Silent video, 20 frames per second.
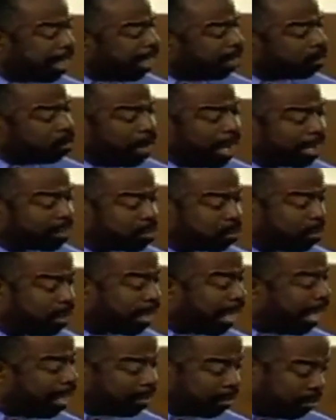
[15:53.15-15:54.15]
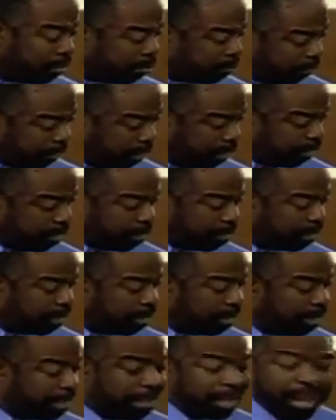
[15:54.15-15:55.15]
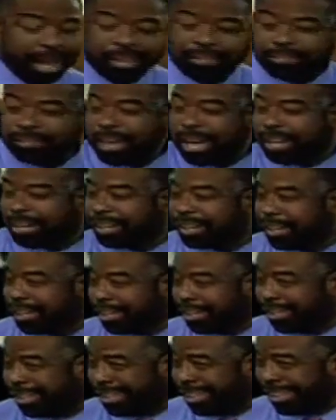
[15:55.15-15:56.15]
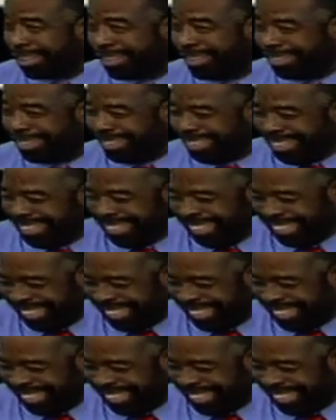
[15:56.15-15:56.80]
and watch what I'll do for you. I was trying to cut a deal.